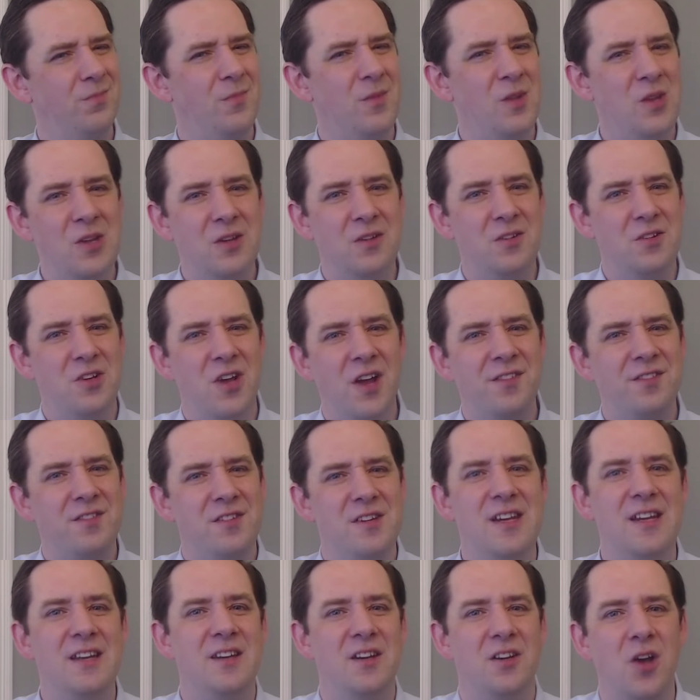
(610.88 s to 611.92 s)
You just
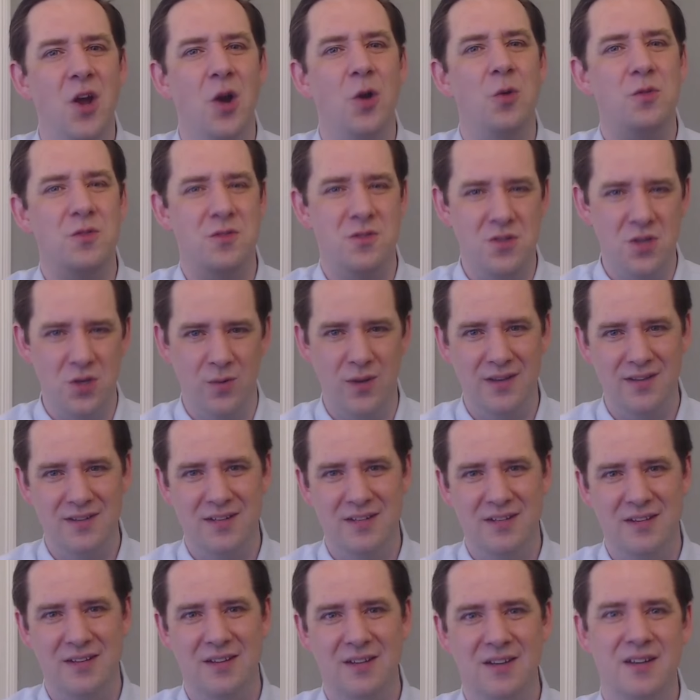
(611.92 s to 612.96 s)
need to go do it.
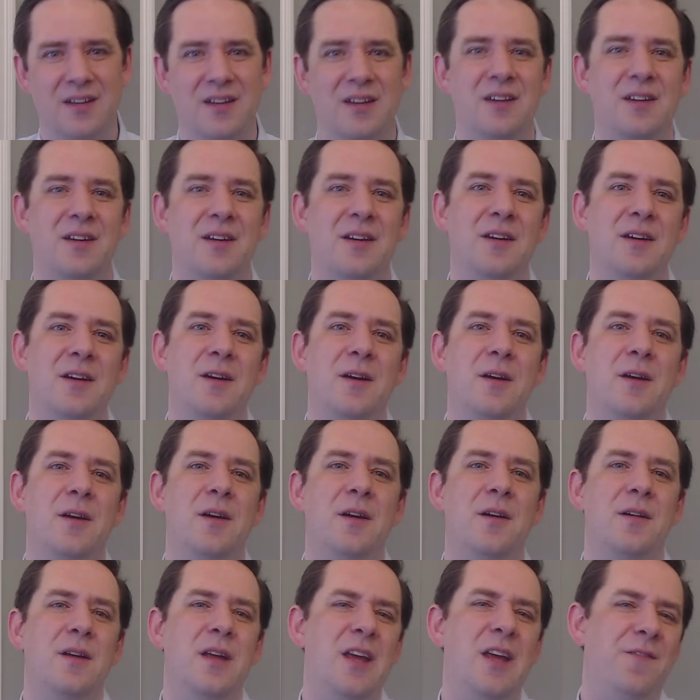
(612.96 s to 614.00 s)

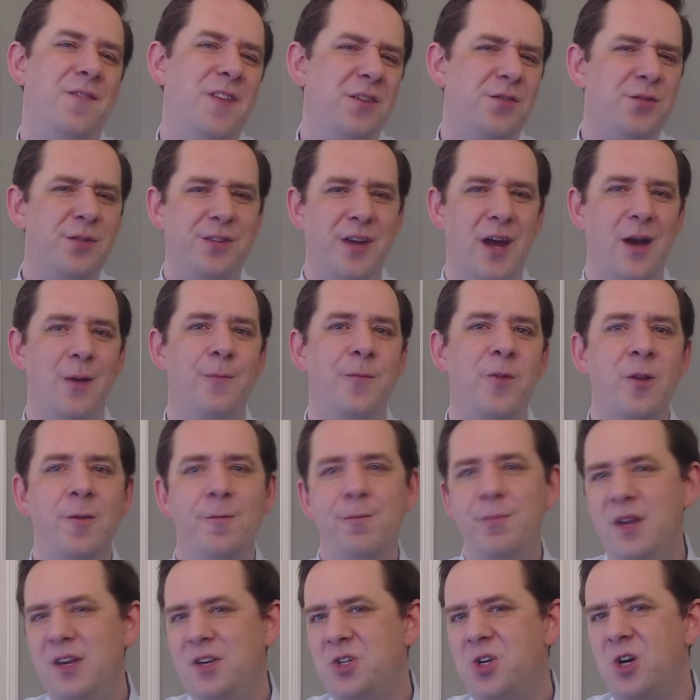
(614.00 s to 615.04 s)
If this was helpful,
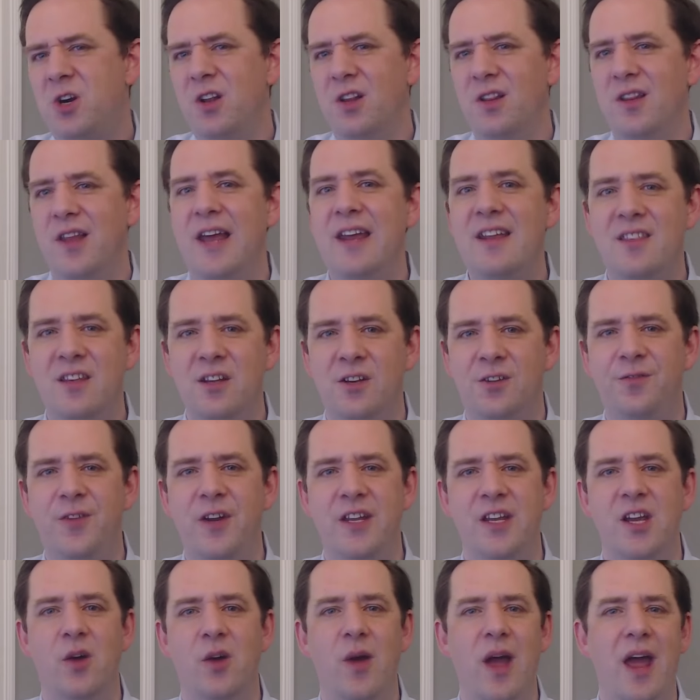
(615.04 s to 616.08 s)
be sure to like this
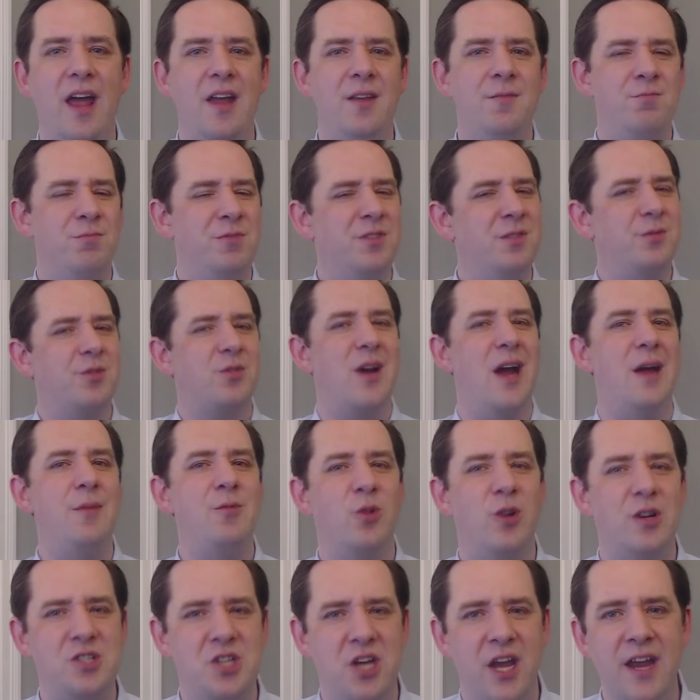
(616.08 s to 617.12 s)
video and subscribe to
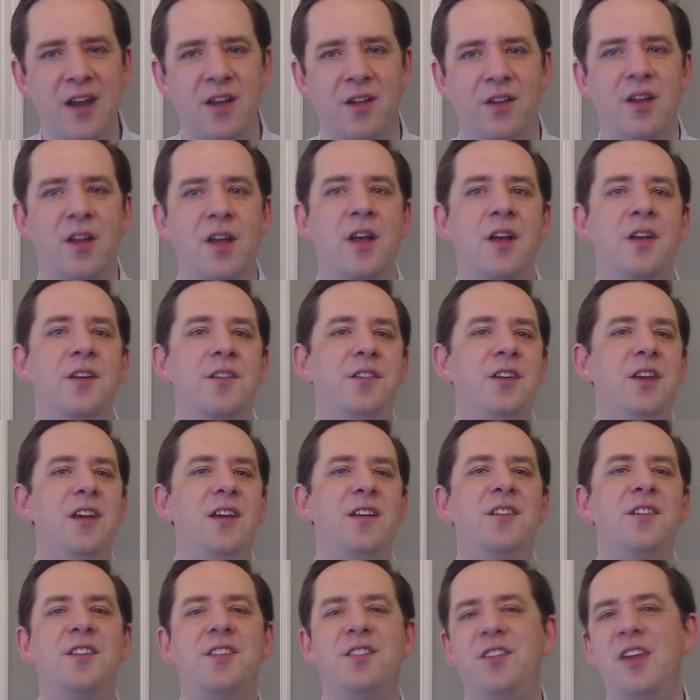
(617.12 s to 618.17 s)
our channel so you
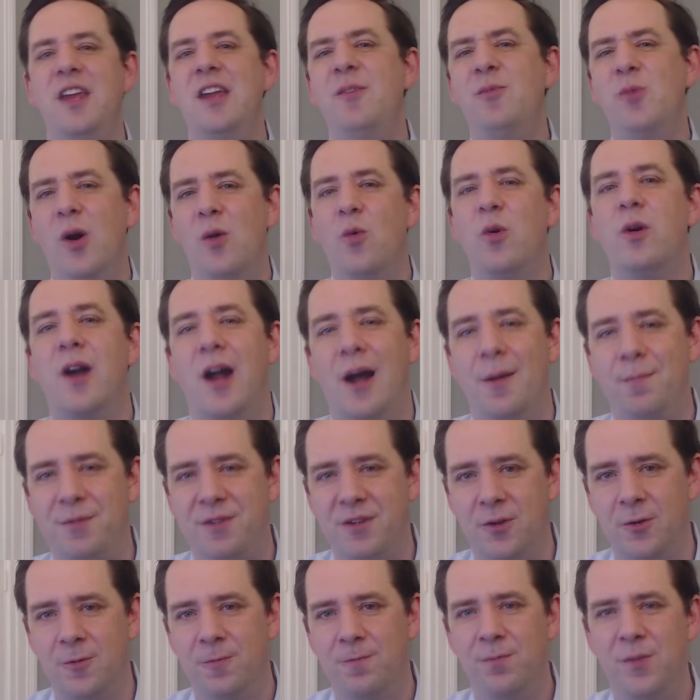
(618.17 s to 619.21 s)
can see what we're up
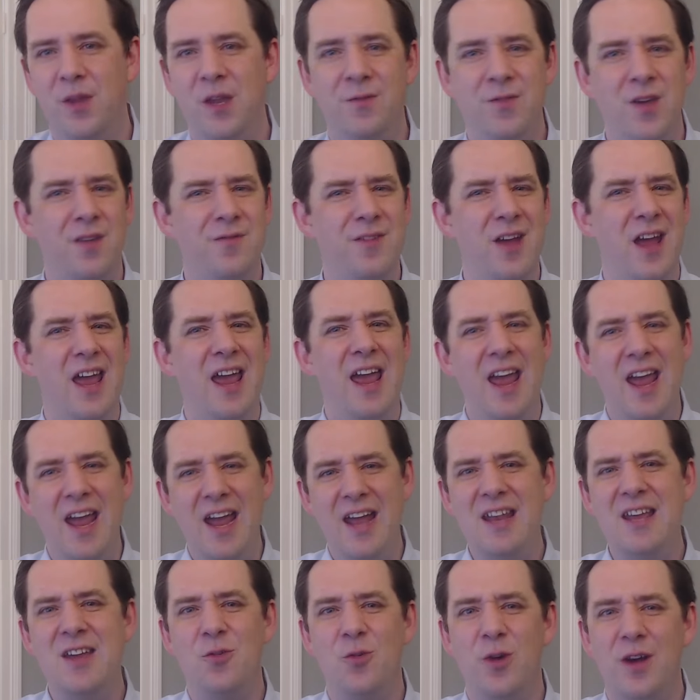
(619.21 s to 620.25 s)
to. If you have
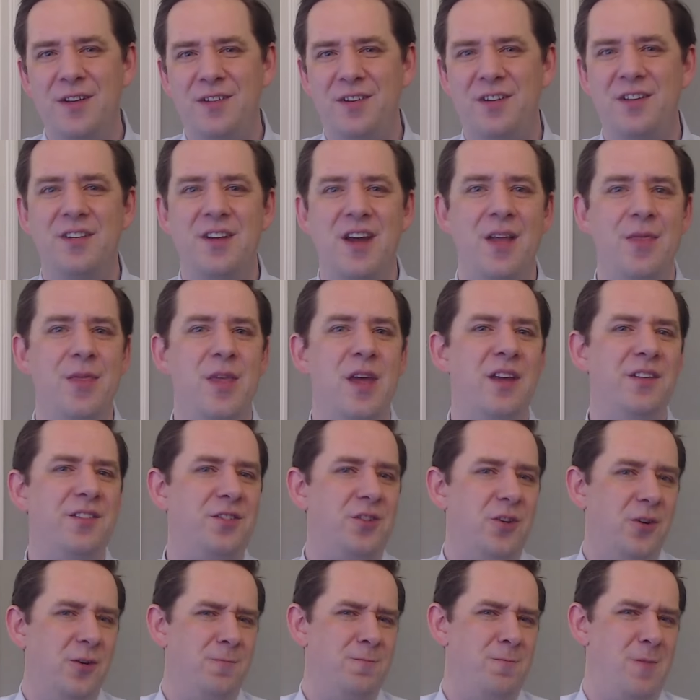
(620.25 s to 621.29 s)
any questions on this
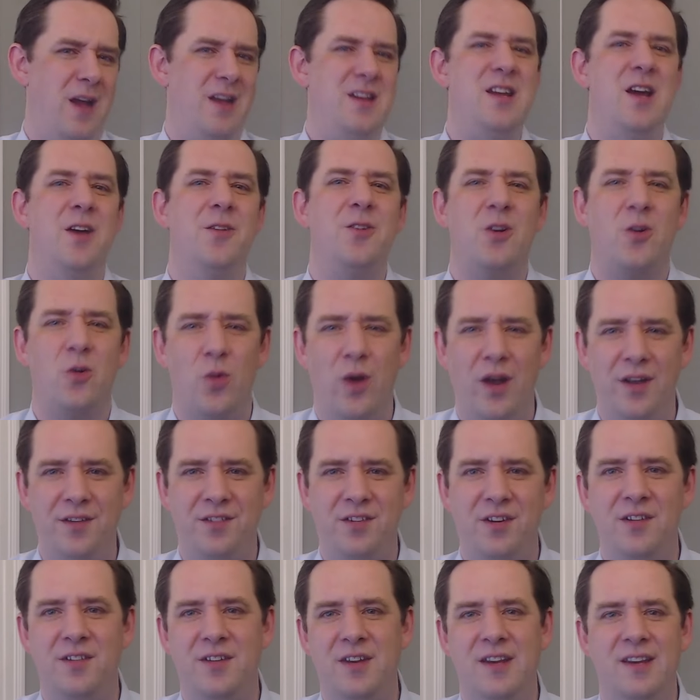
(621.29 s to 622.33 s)
or any other
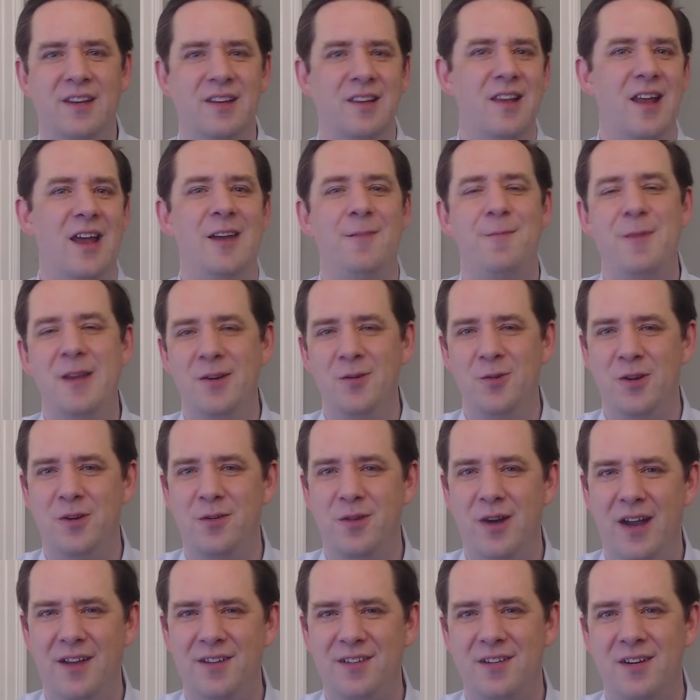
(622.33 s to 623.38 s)
questions that you'd like me to
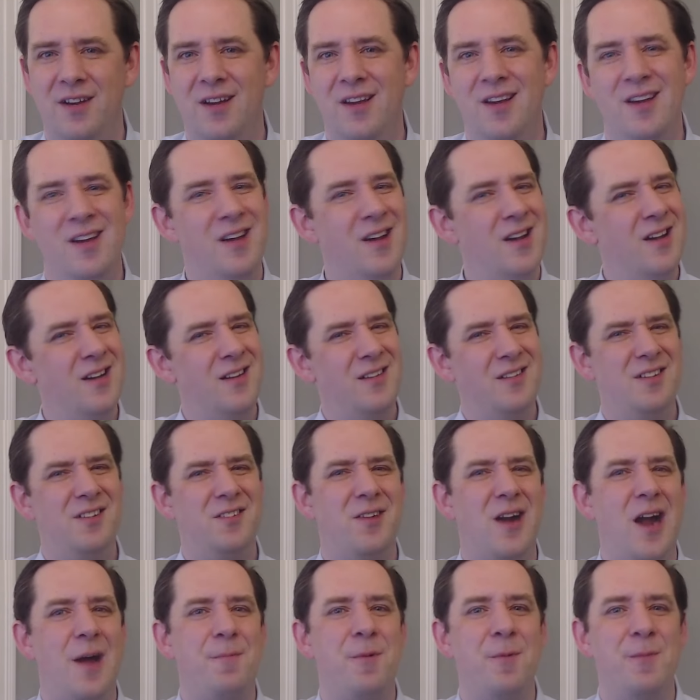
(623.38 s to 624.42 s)
address, just
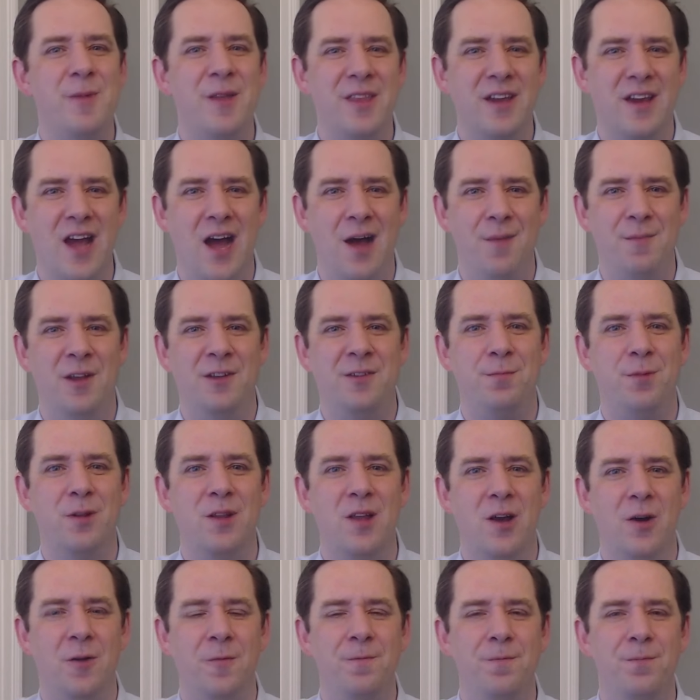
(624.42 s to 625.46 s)
drop them in the comments
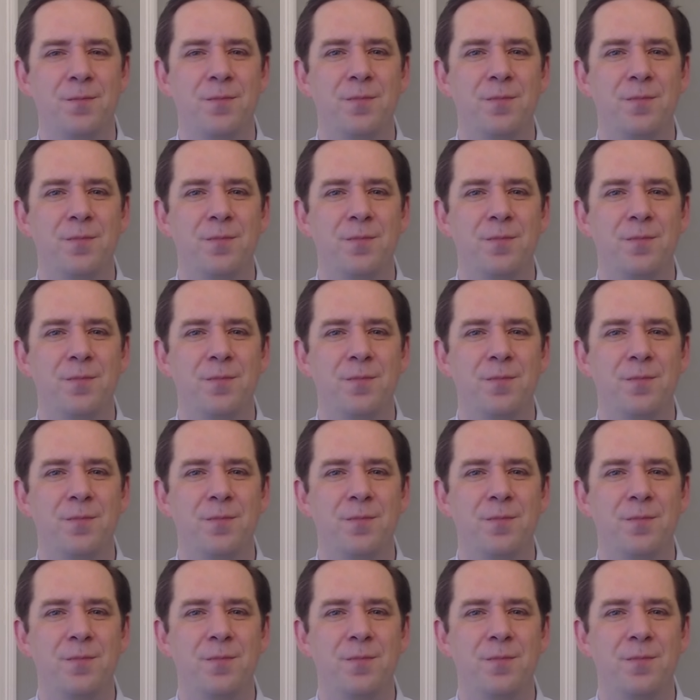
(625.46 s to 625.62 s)
below.